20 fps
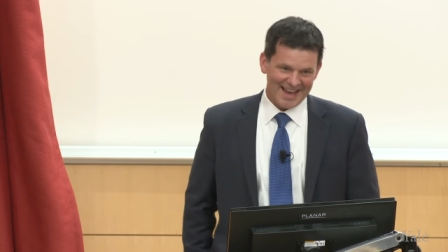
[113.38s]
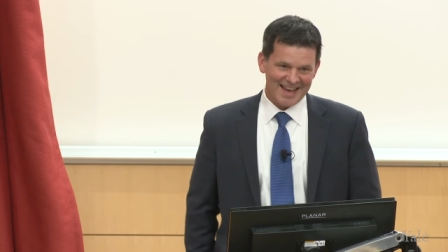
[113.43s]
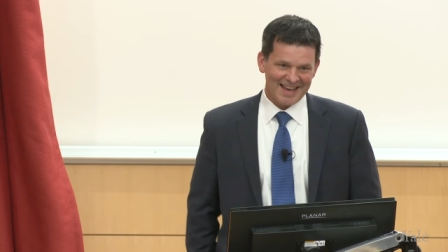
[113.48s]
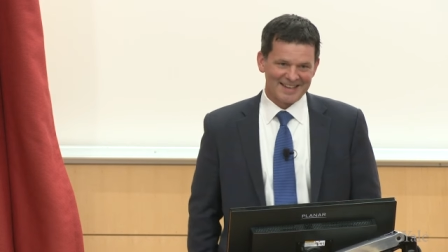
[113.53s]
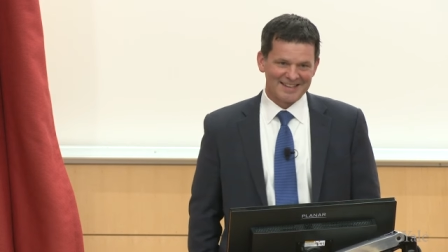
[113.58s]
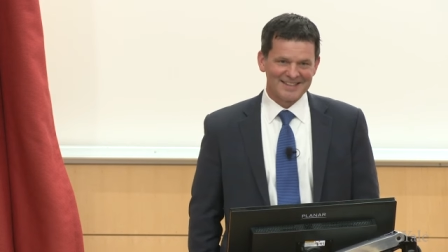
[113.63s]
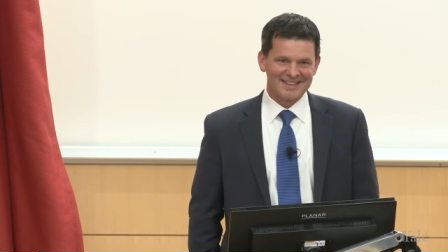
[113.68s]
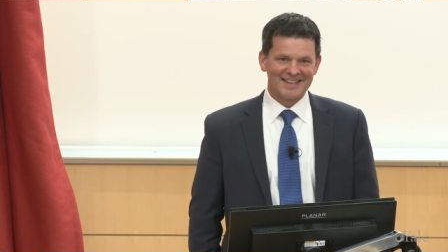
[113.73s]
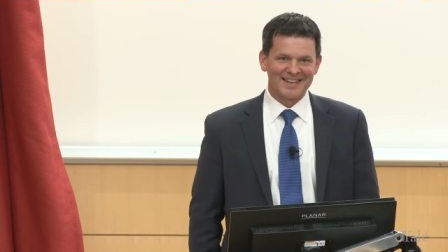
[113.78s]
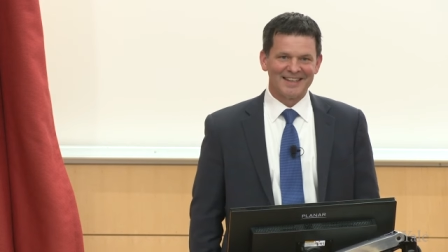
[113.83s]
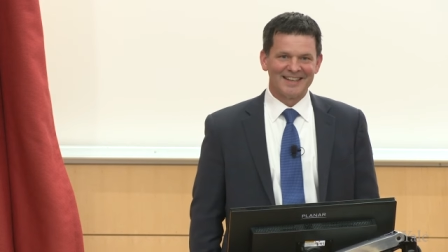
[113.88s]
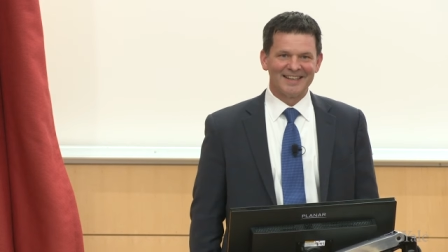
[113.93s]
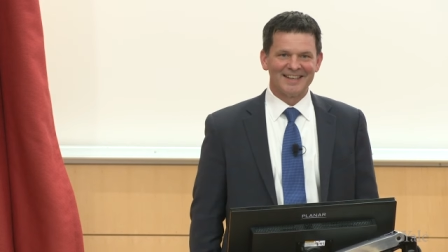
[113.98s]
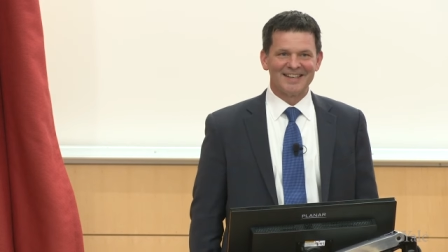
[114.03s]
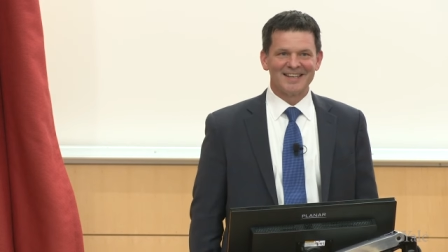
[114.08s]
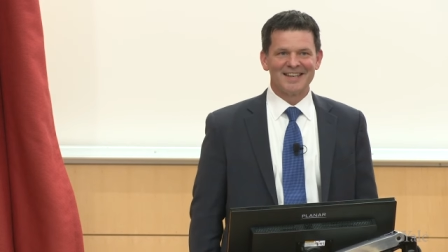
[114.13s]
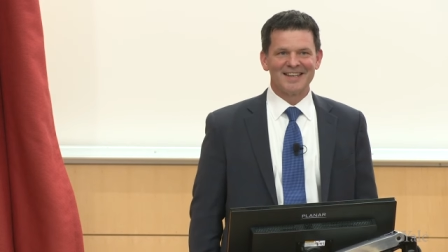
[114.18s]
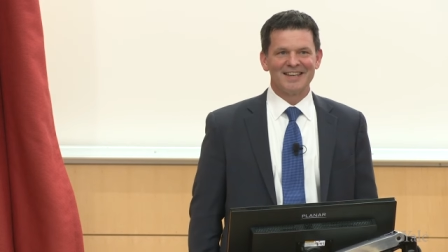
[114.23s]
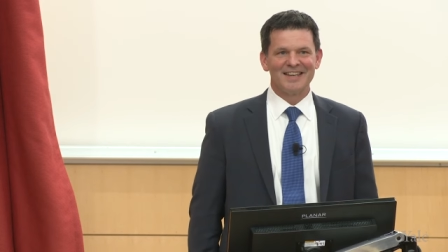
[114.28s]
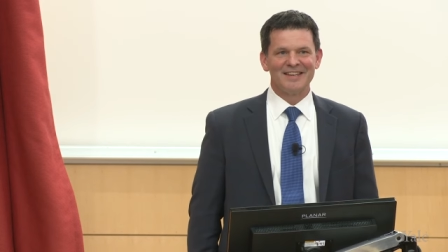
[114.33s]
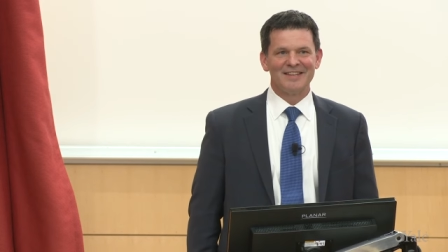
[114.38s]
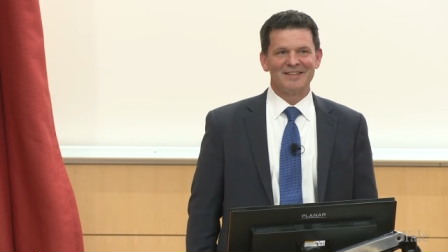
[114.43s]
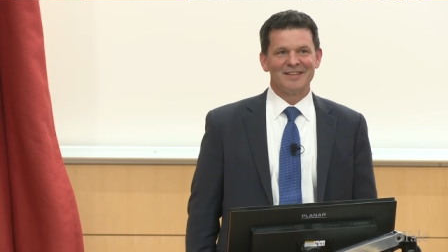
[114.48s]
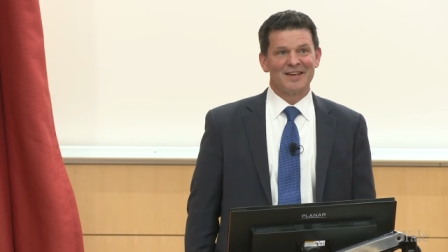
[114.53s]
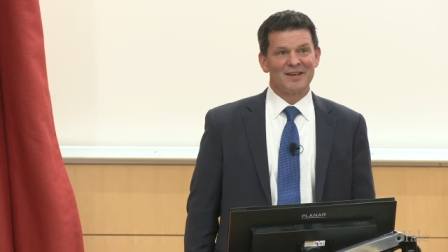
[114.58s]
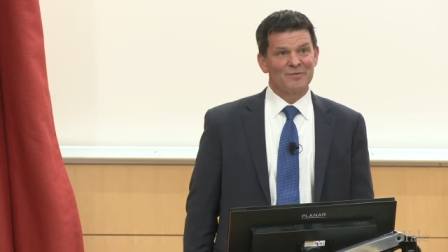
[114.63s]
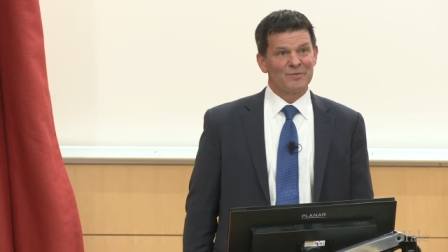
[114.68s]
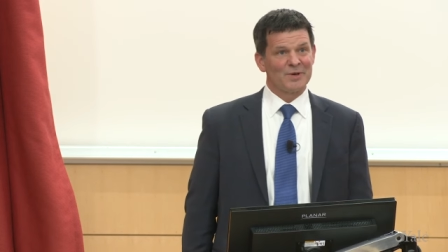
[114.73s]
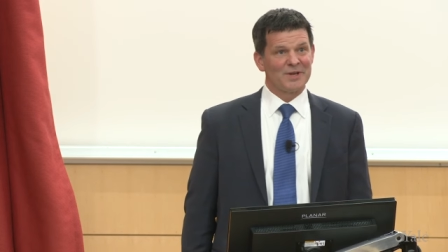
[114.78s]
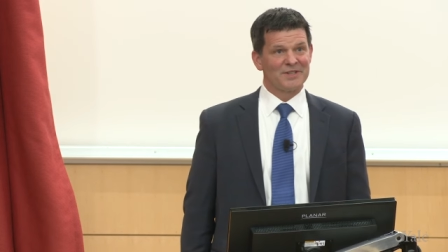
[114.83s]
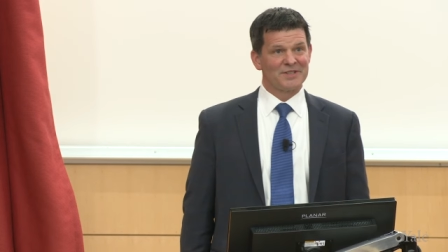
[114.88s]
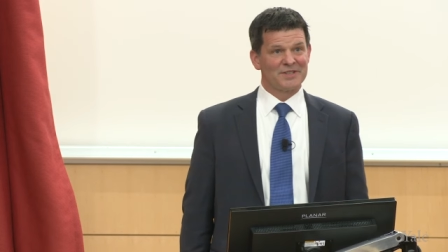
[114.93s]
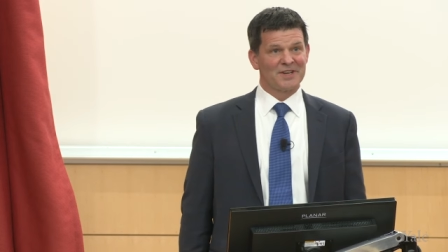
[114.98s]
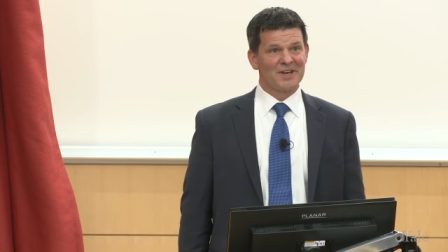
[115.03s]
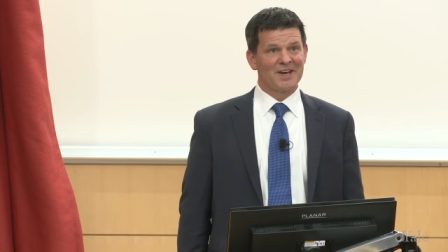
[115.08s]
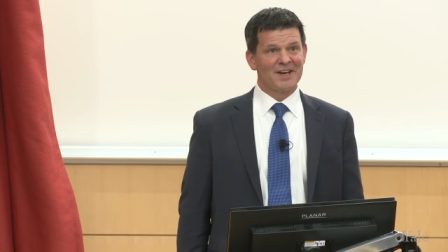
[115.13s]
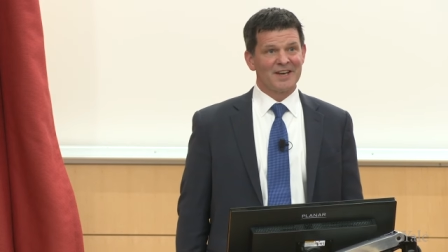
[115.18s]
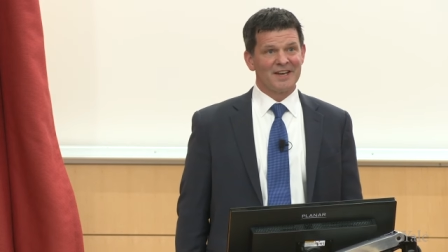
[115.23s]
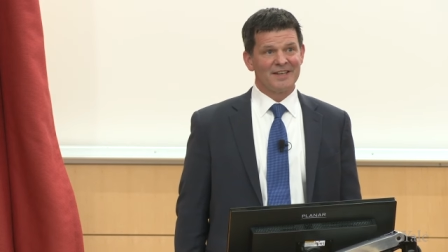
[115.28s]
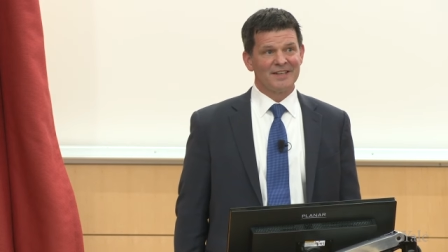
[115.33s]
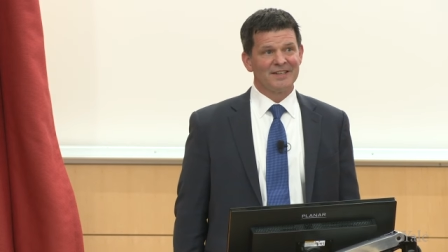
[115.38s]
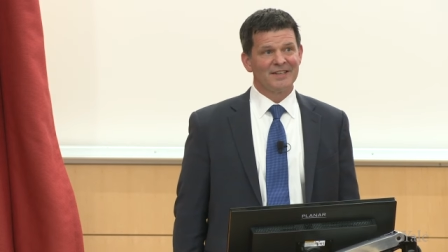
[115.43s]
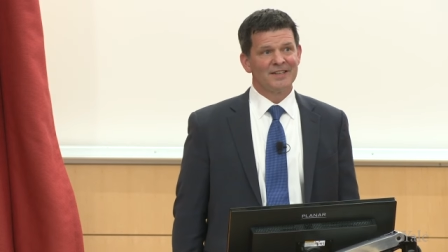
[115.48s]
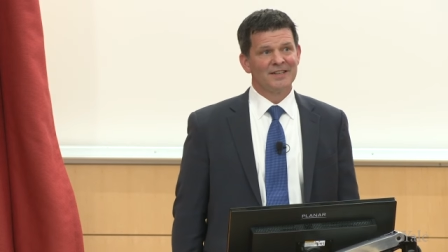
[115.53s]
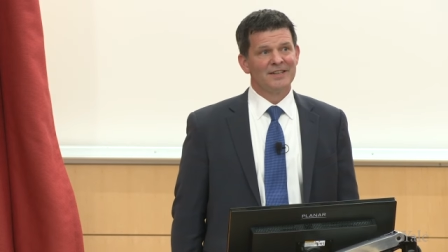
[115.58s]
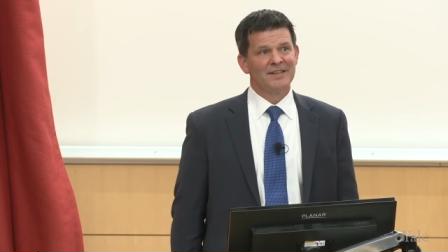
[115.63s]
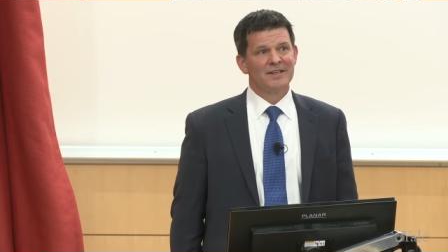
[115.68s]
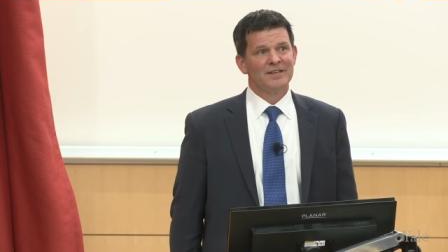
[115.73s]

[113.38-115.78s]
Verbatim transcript: and uh, he then went on